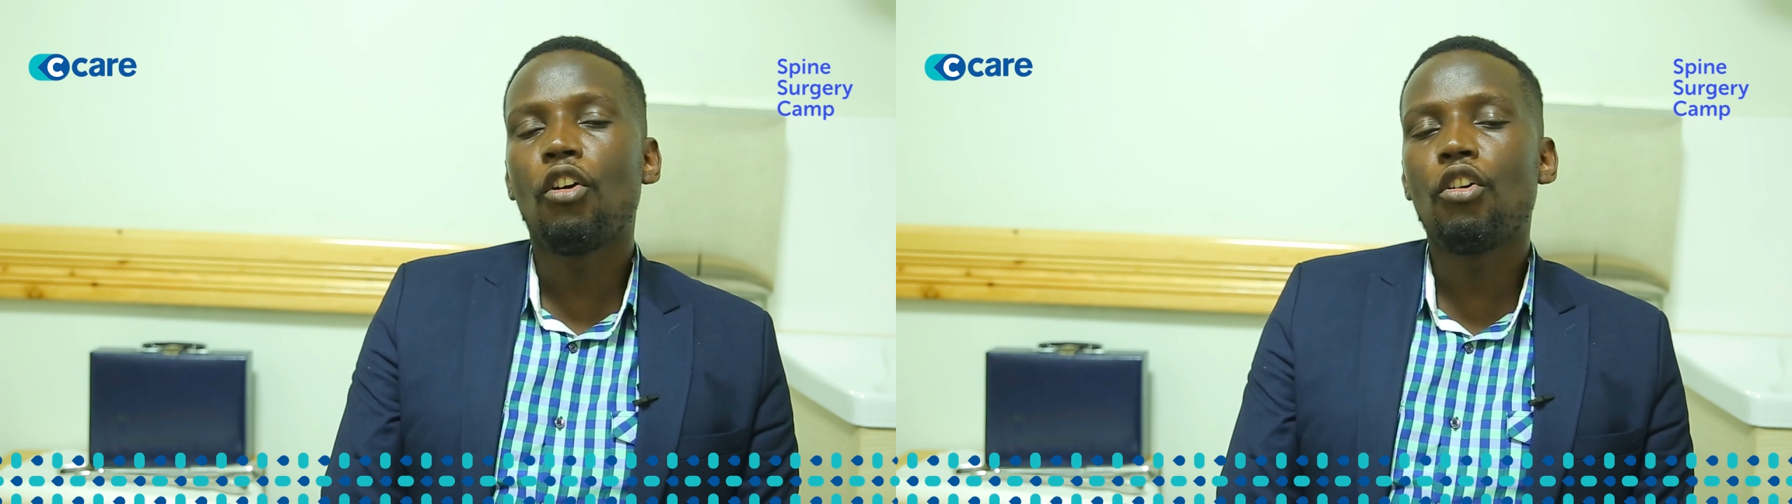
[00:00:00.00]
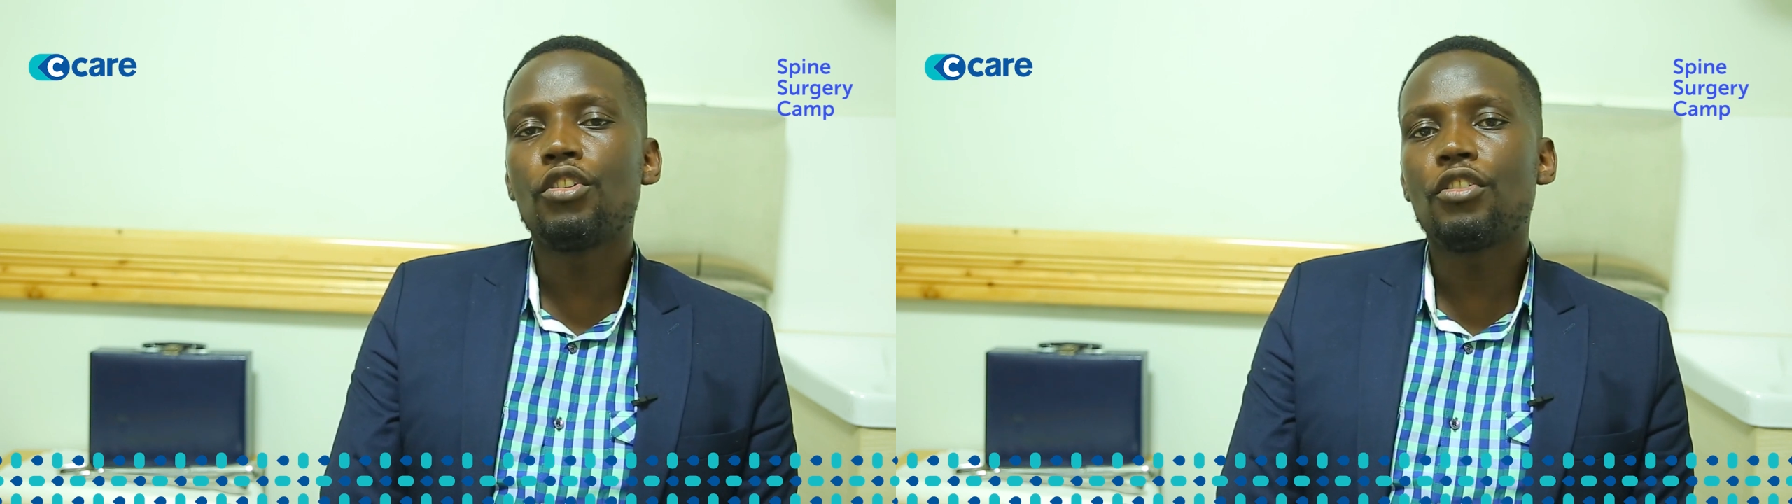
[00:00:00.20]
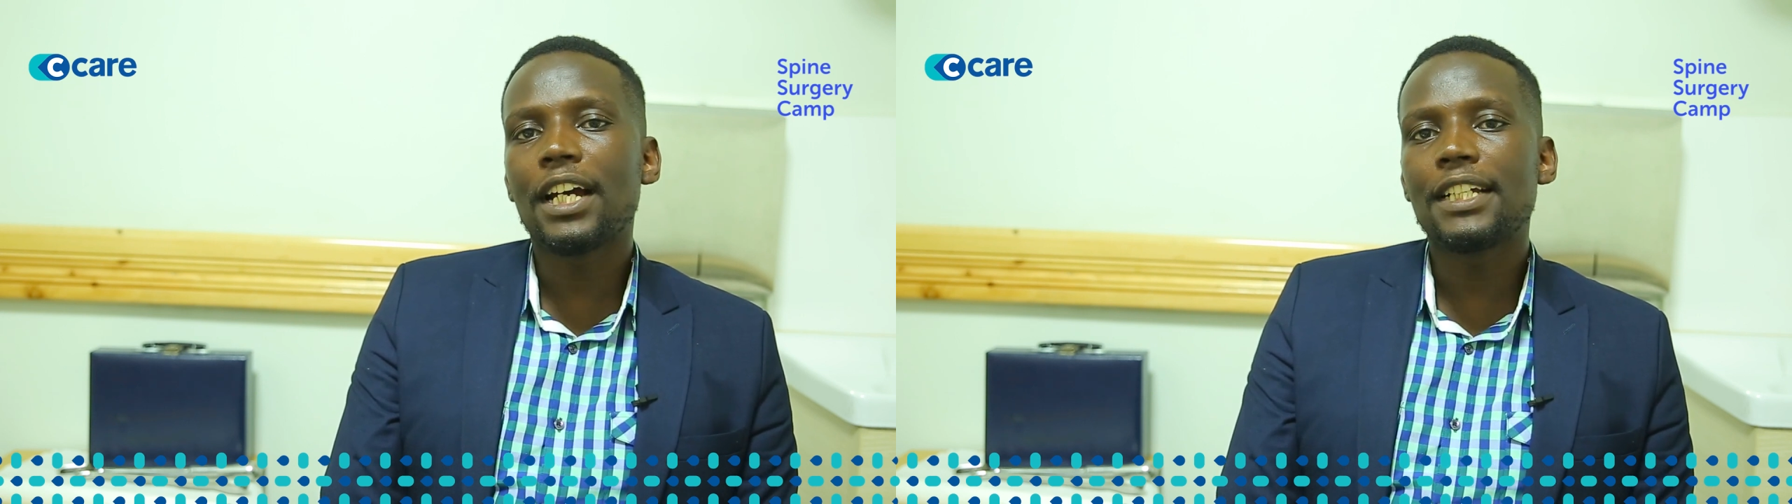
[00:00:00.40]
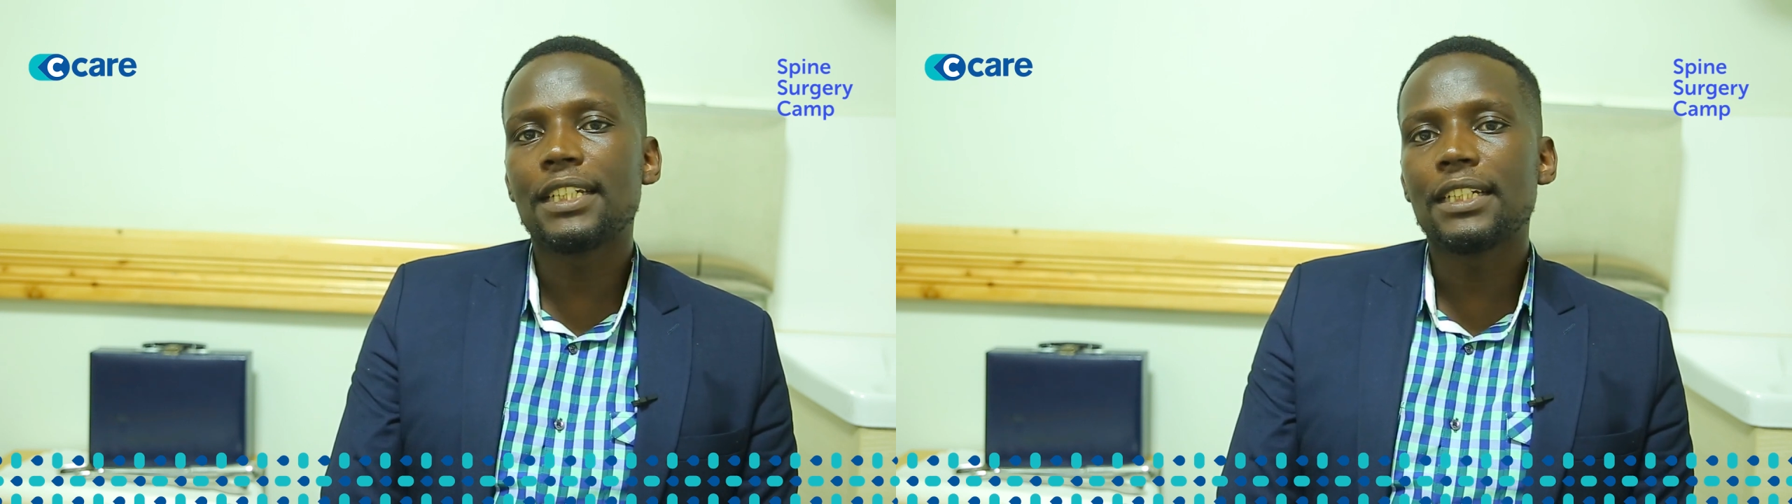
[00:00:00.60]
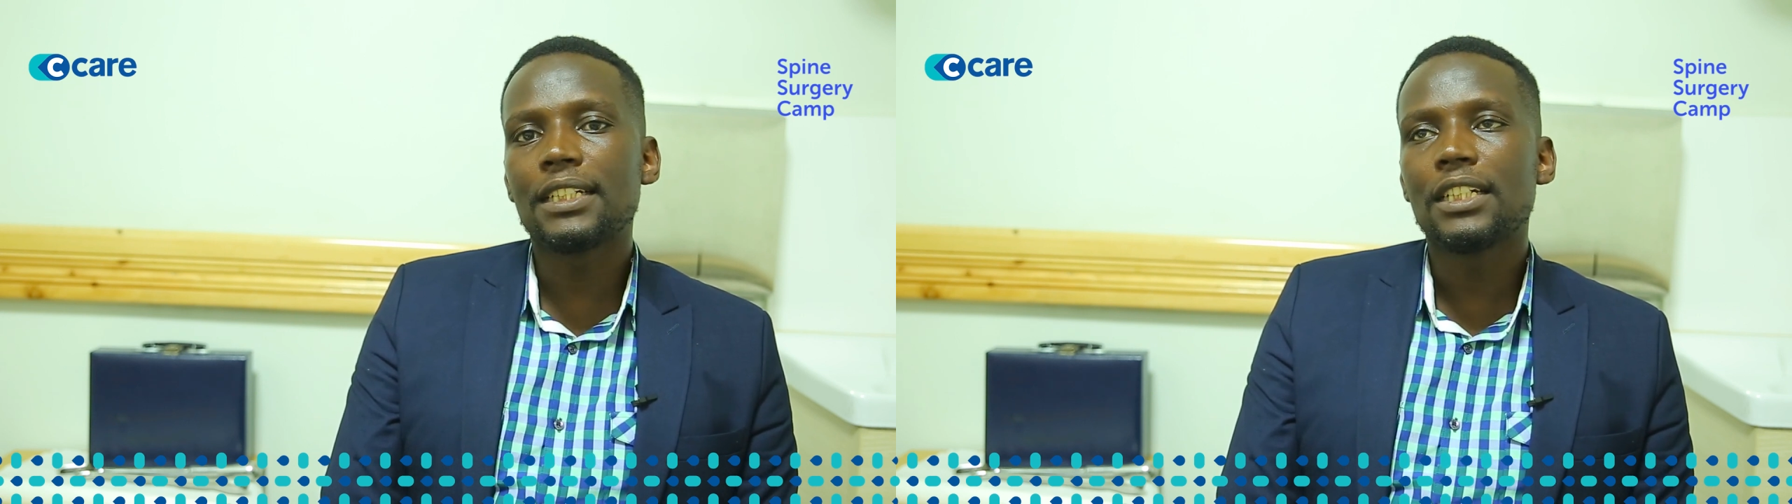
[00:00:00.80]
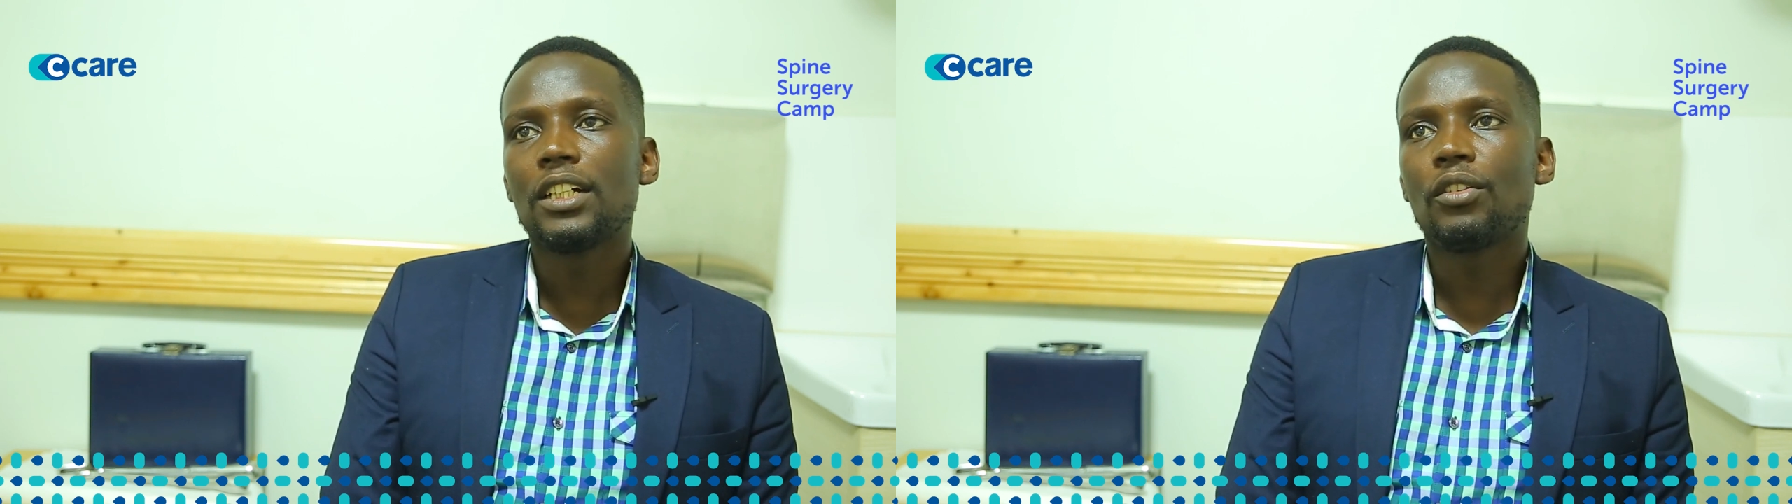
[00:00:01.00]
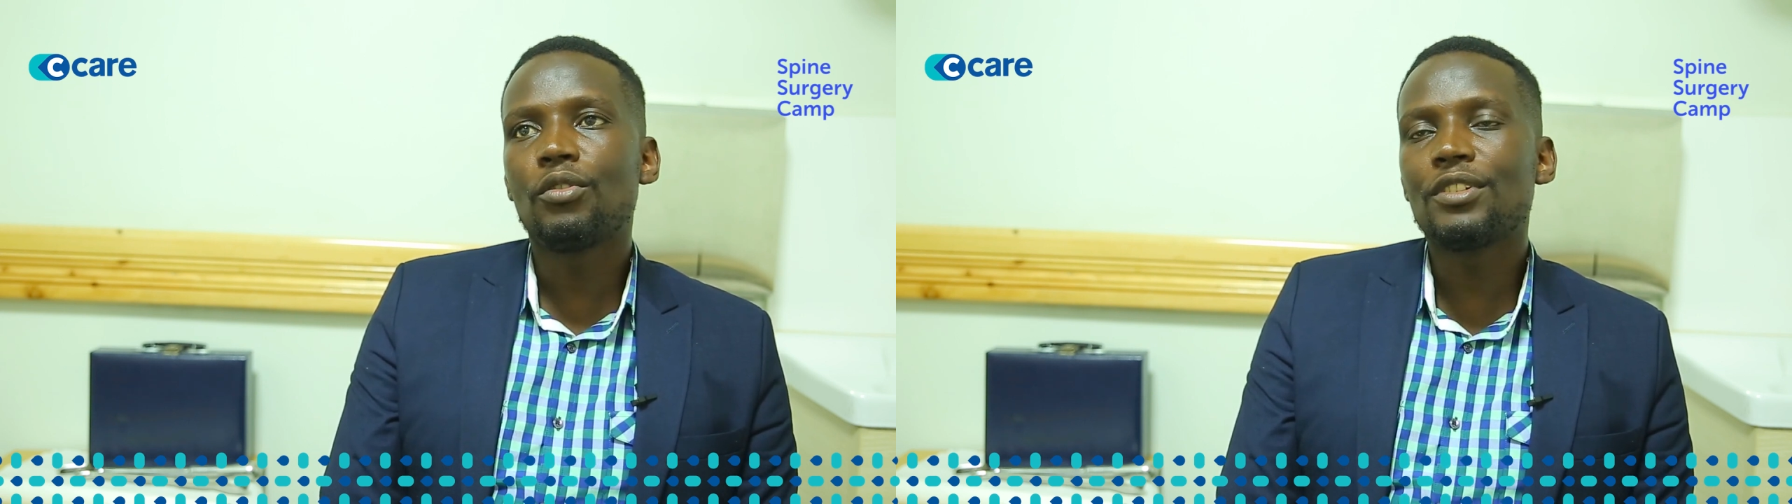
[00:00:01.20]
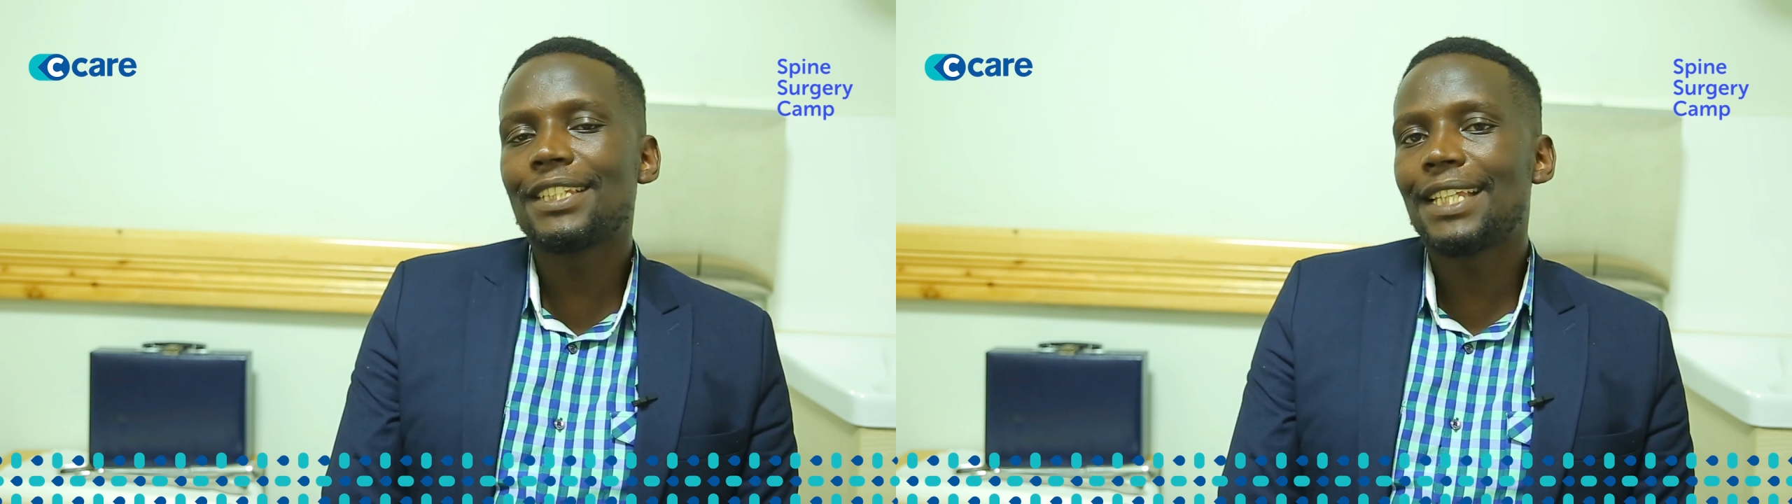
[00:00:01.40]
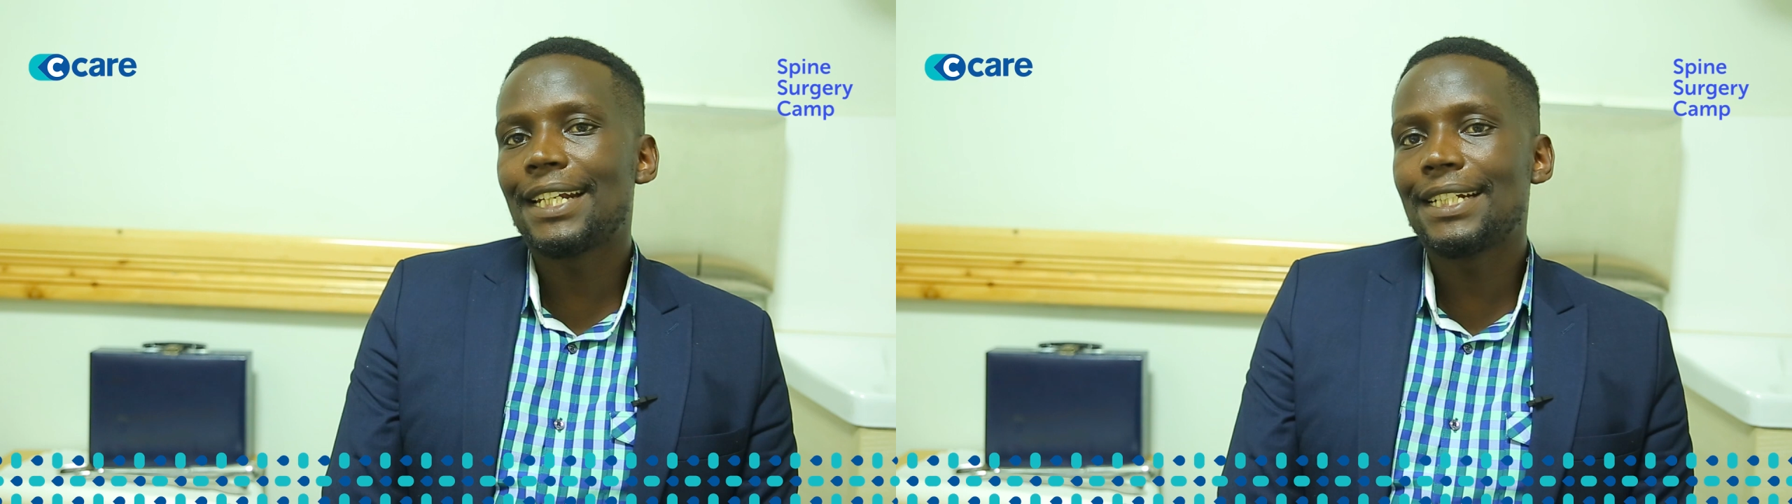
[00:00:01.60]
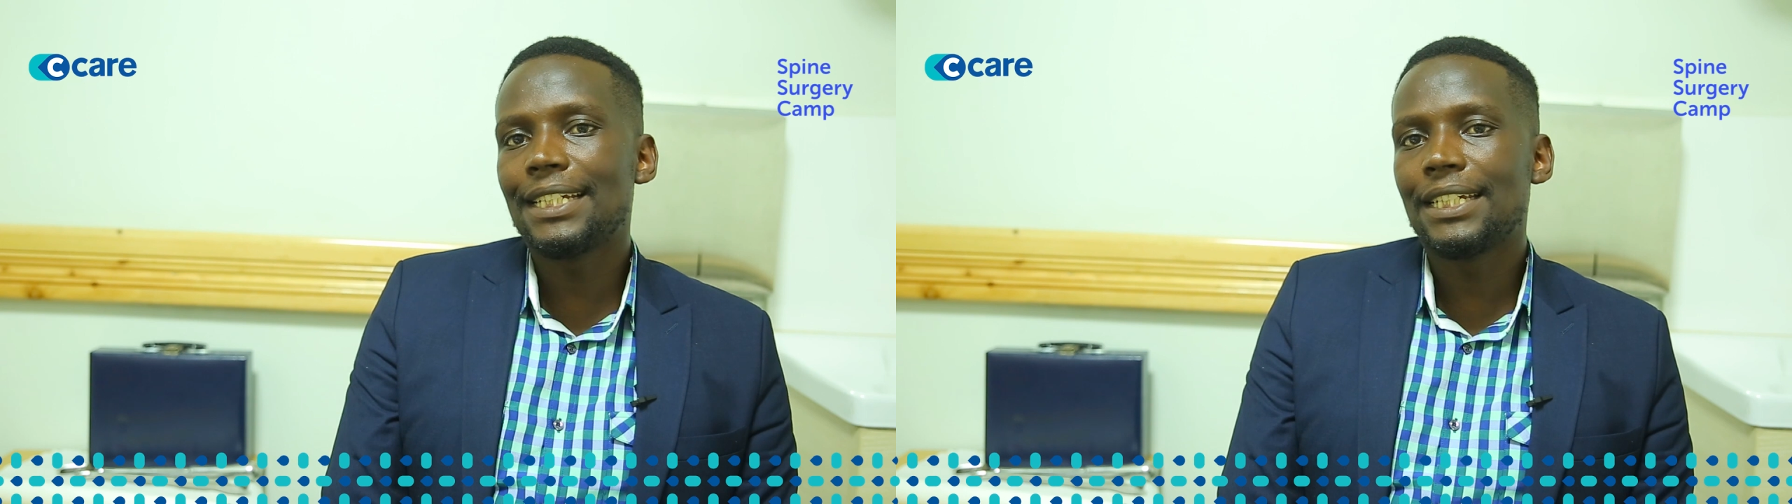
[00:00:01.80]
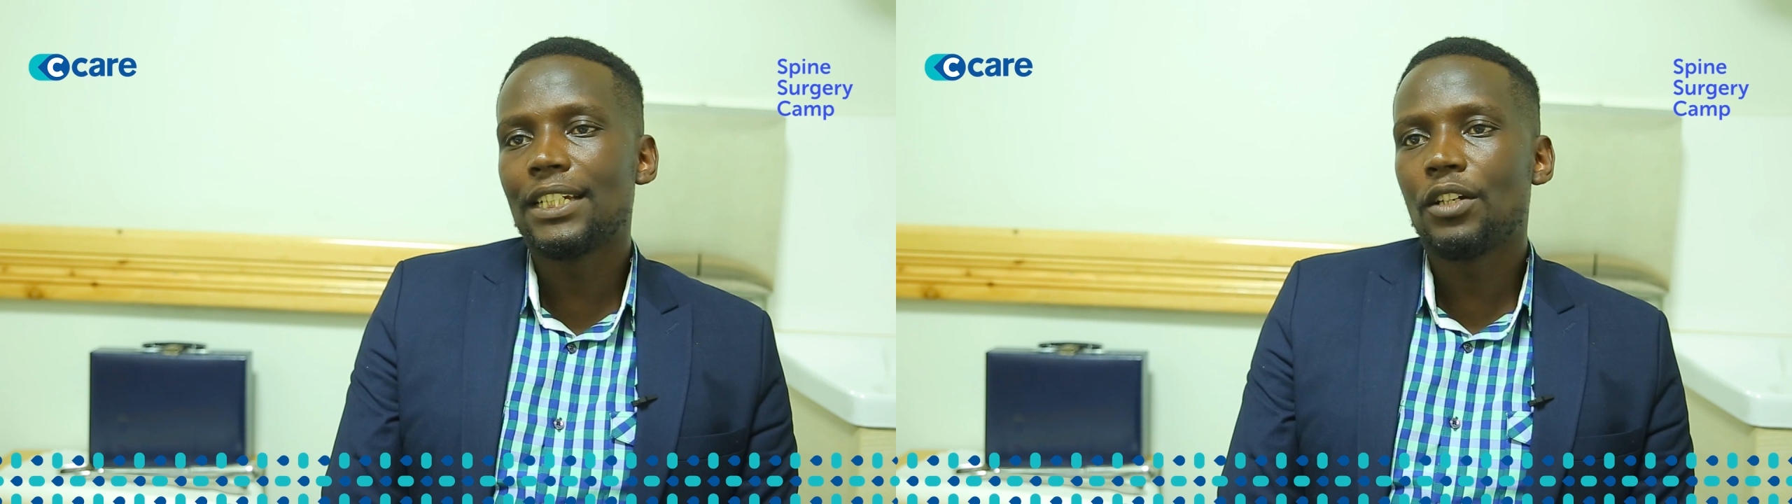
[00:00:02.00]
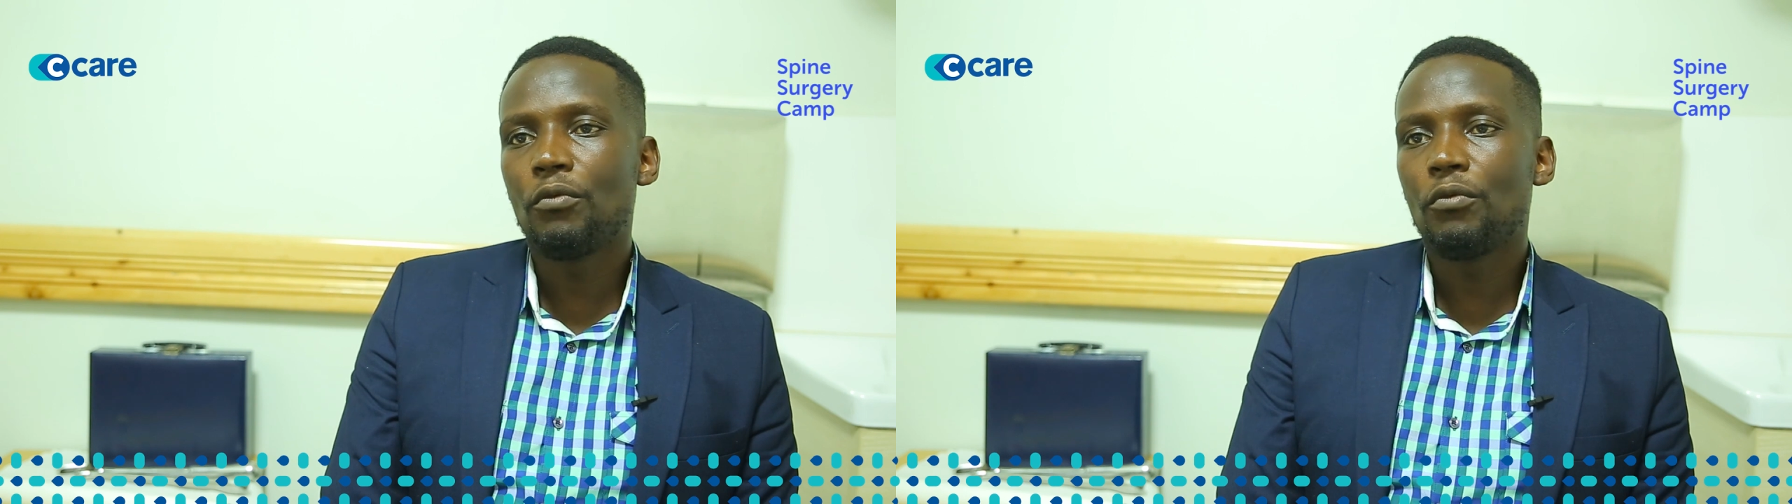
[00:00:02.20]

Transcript: contracting constantly,